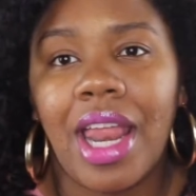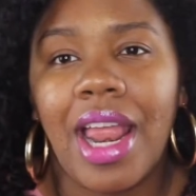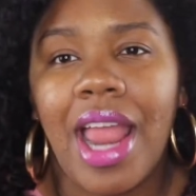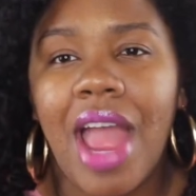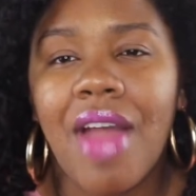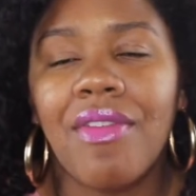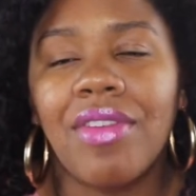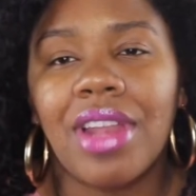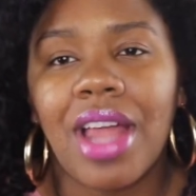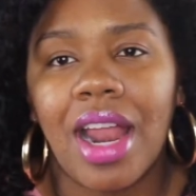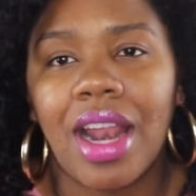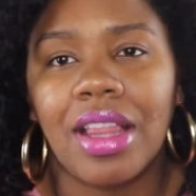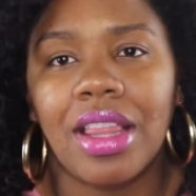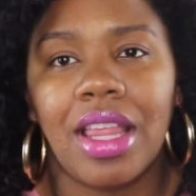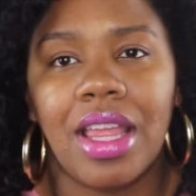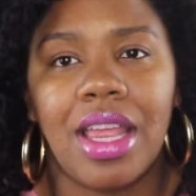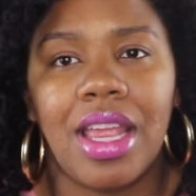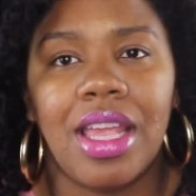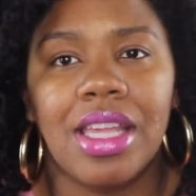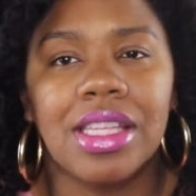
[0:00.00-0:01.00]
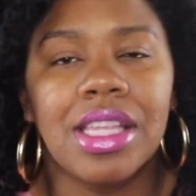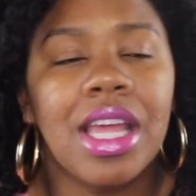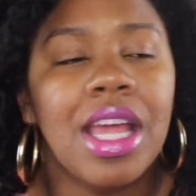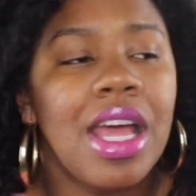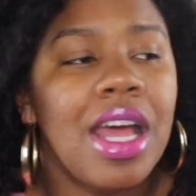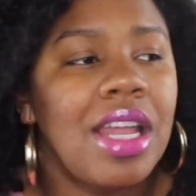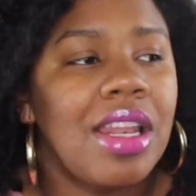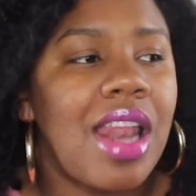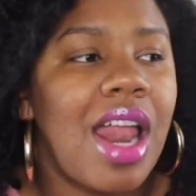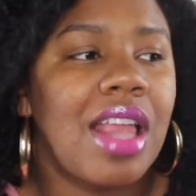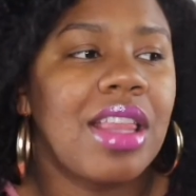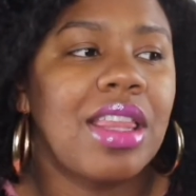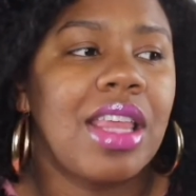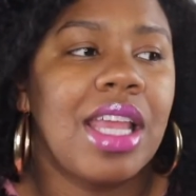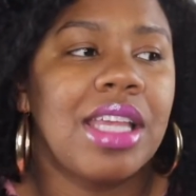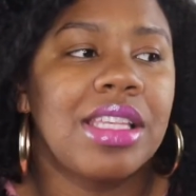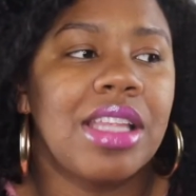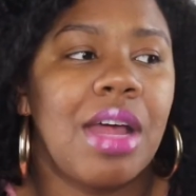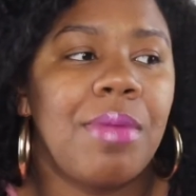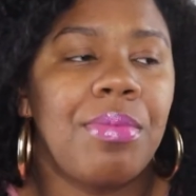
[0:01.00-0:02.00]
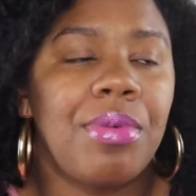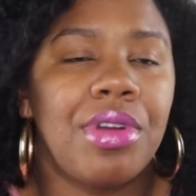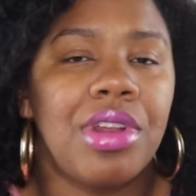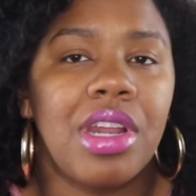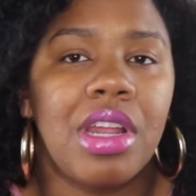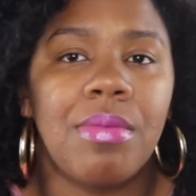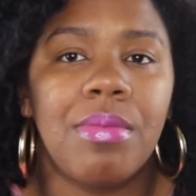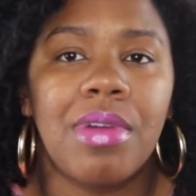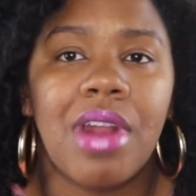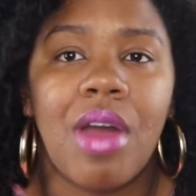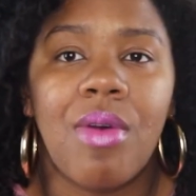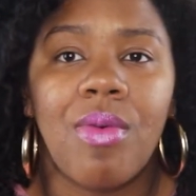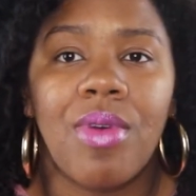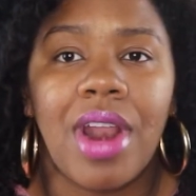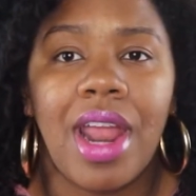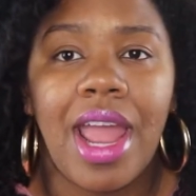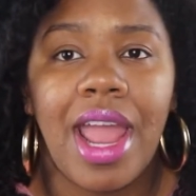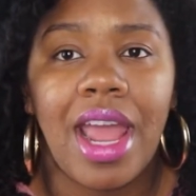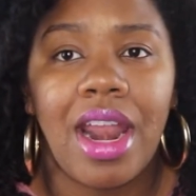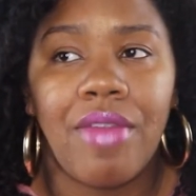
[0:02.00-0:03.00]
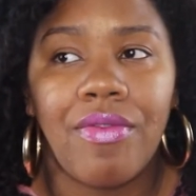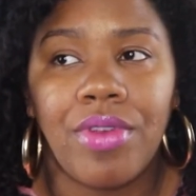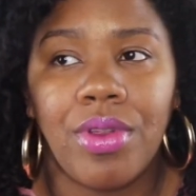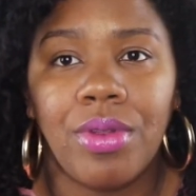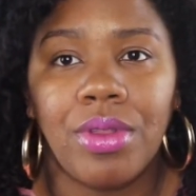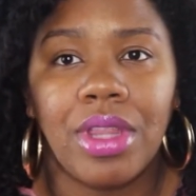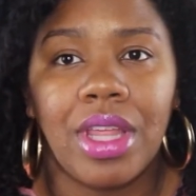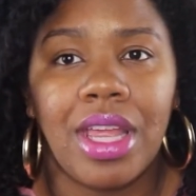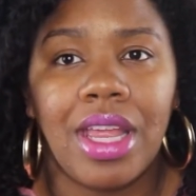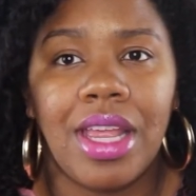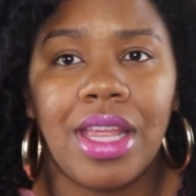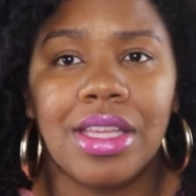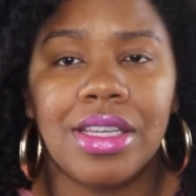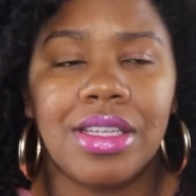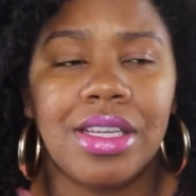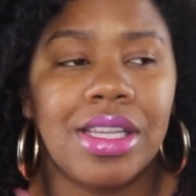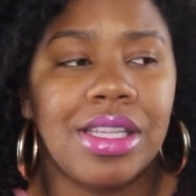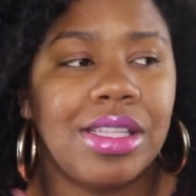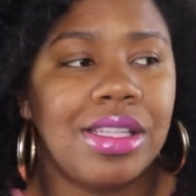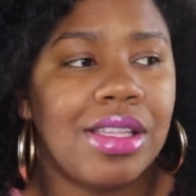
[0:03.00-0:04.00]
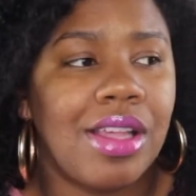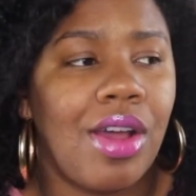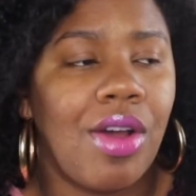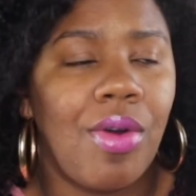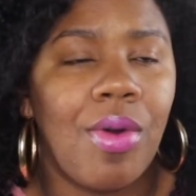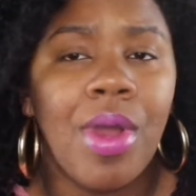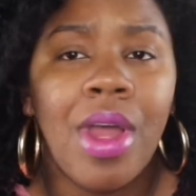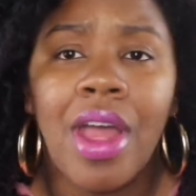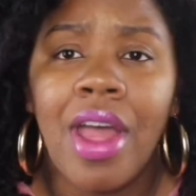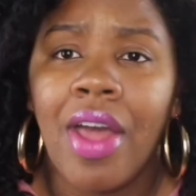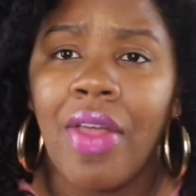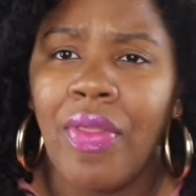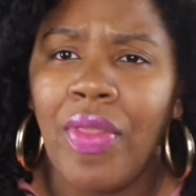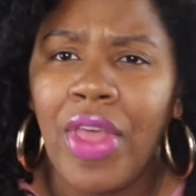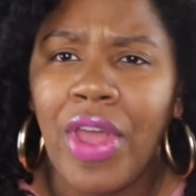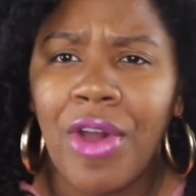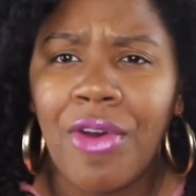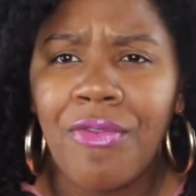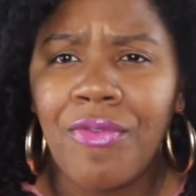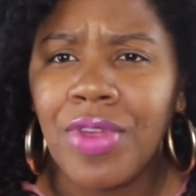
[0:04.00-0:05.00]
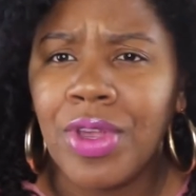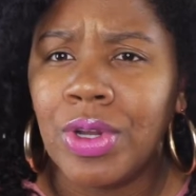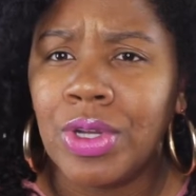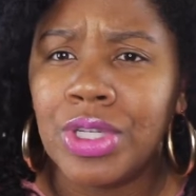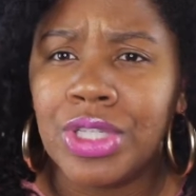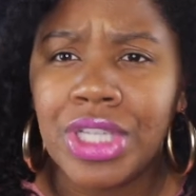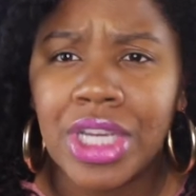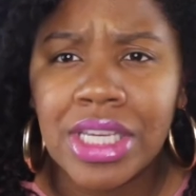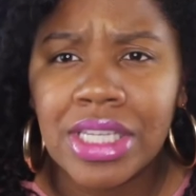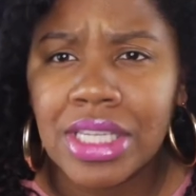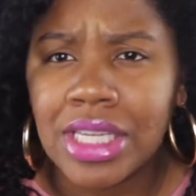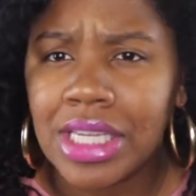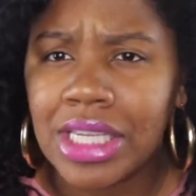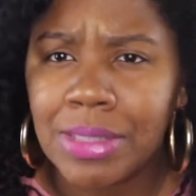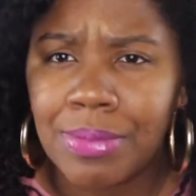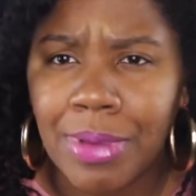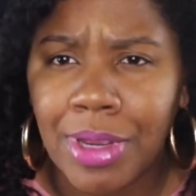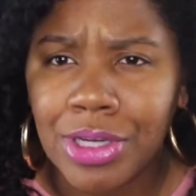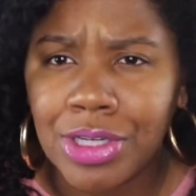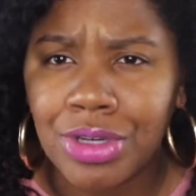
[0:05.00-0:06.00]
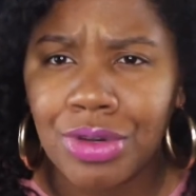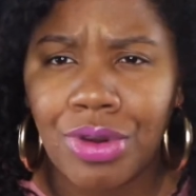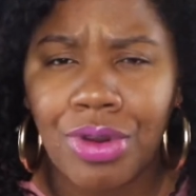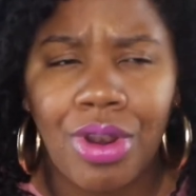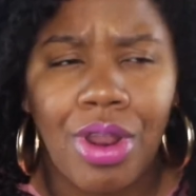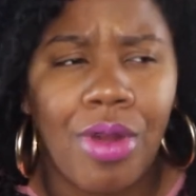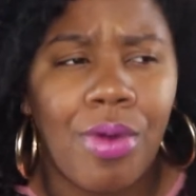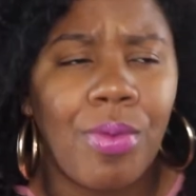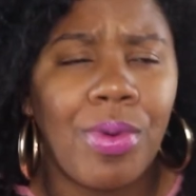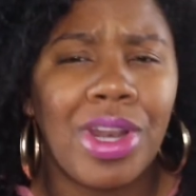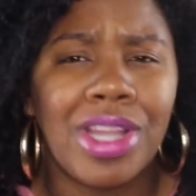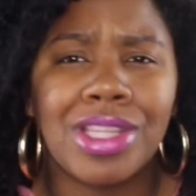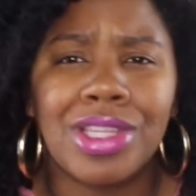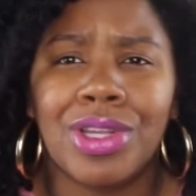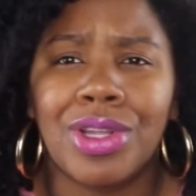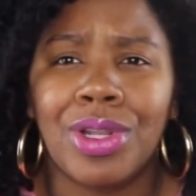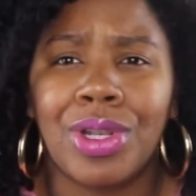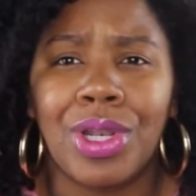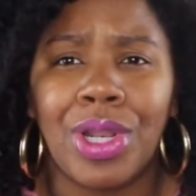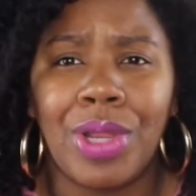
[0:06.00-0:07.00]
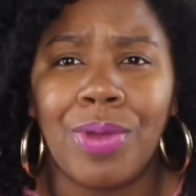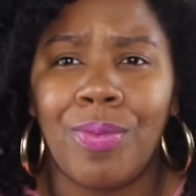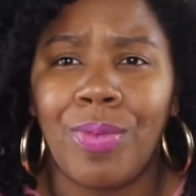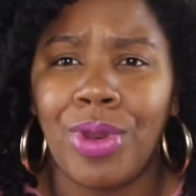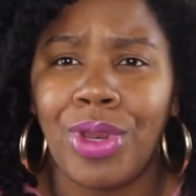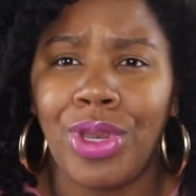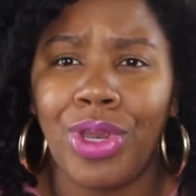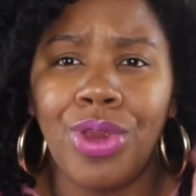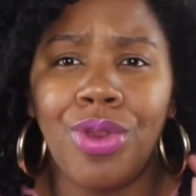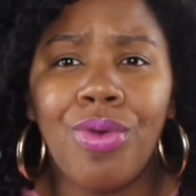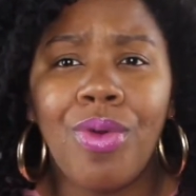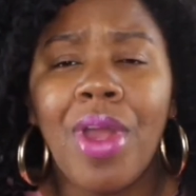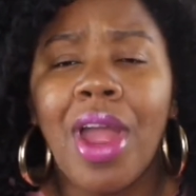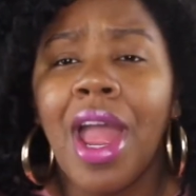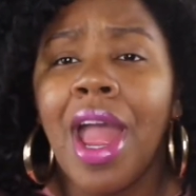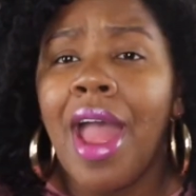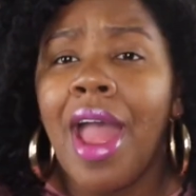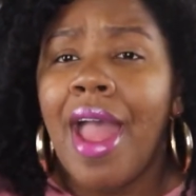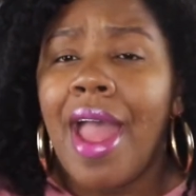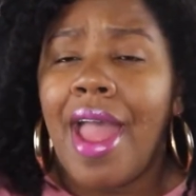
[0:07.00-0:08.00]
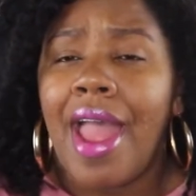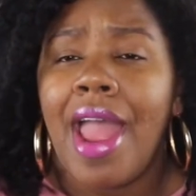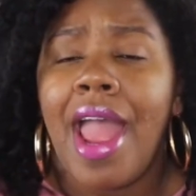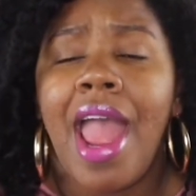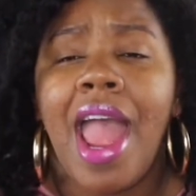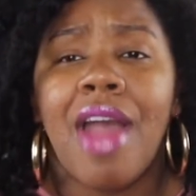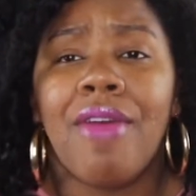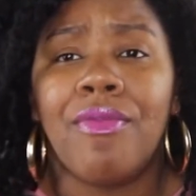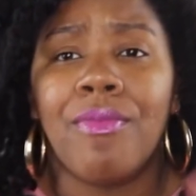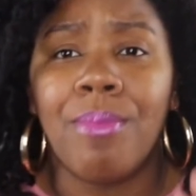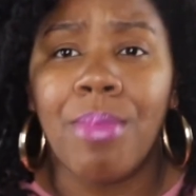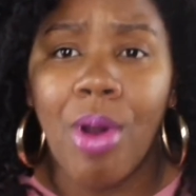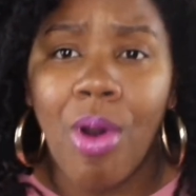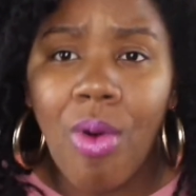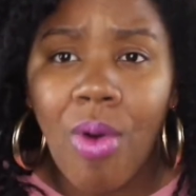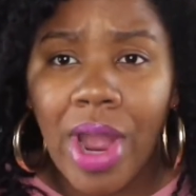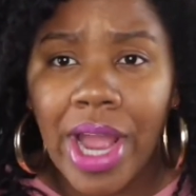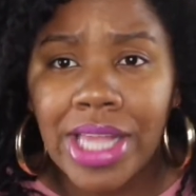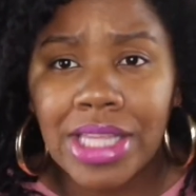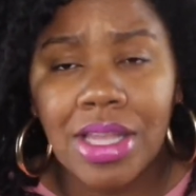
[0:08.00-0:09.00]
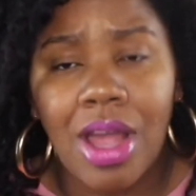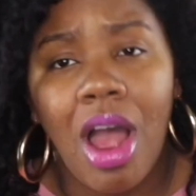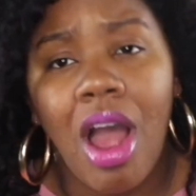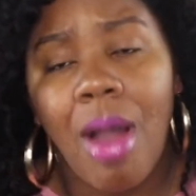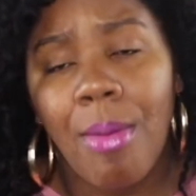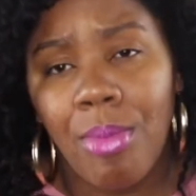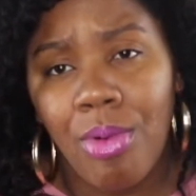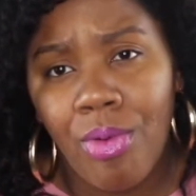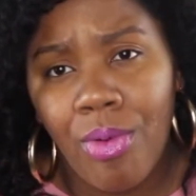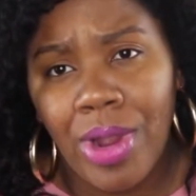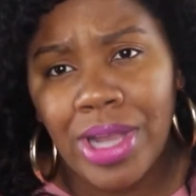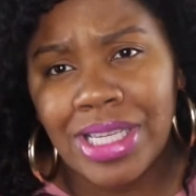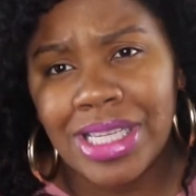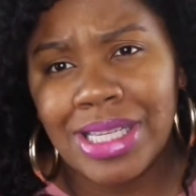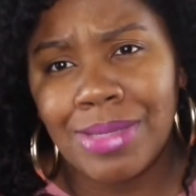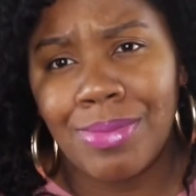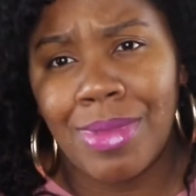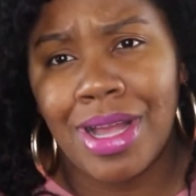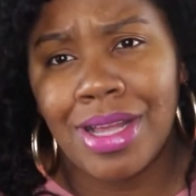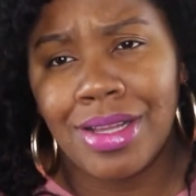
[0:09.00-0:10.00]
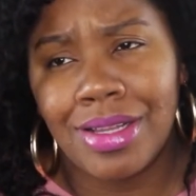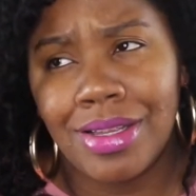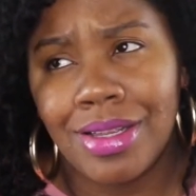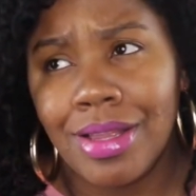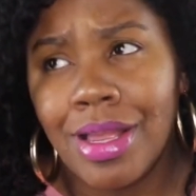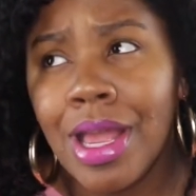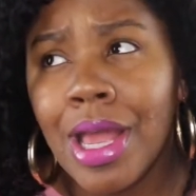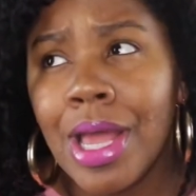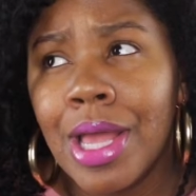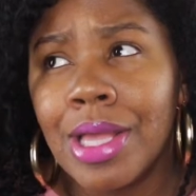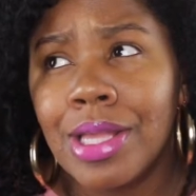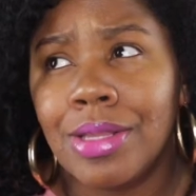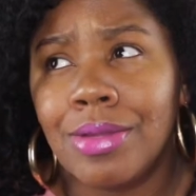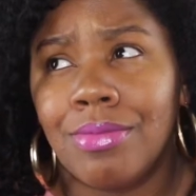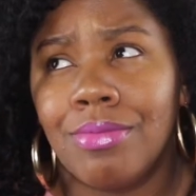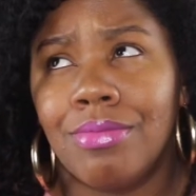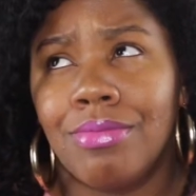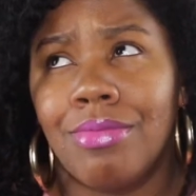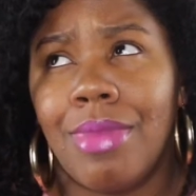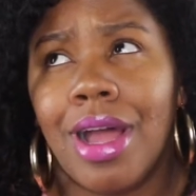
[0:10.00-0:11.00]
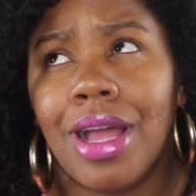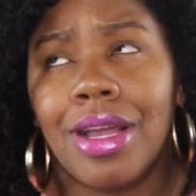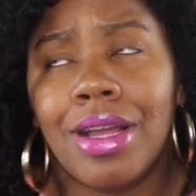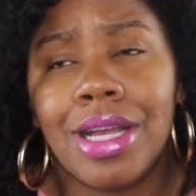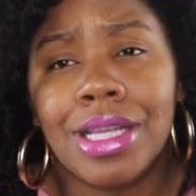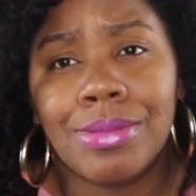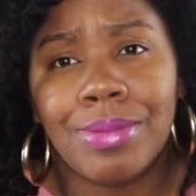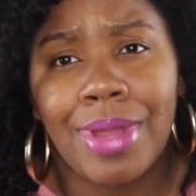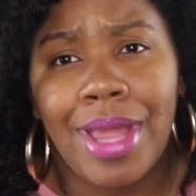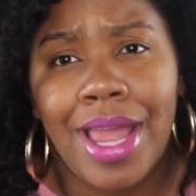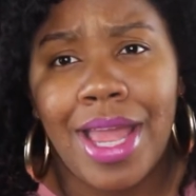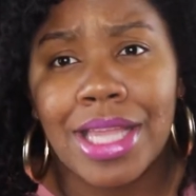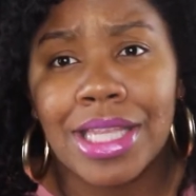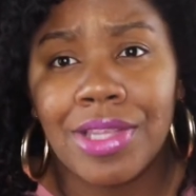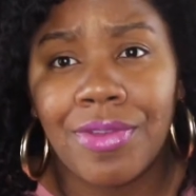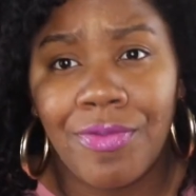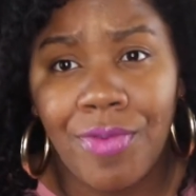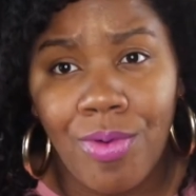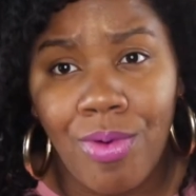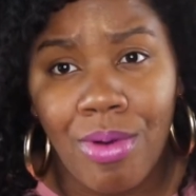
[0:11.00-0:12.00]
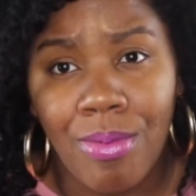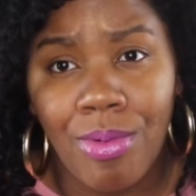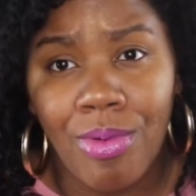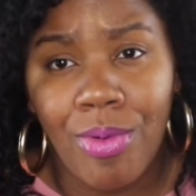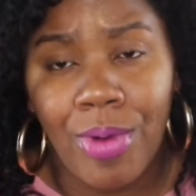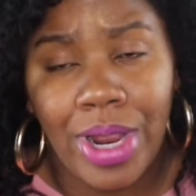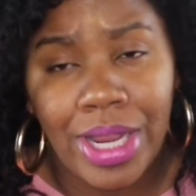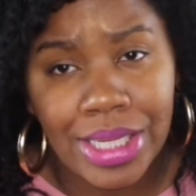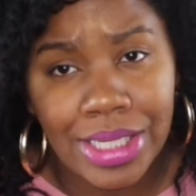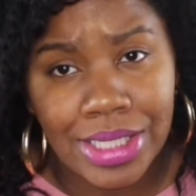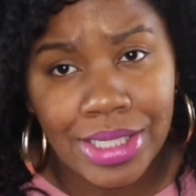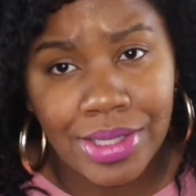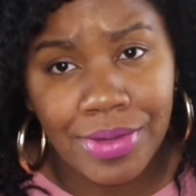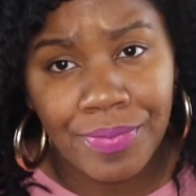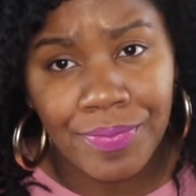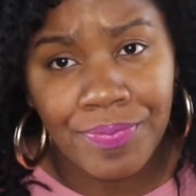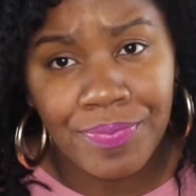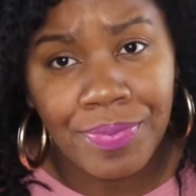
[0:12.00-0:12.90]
They have a lot of things not put up, but I want to add a few things just so they'll feel just as special. When you have boys, all boys. My husband has 4 boys.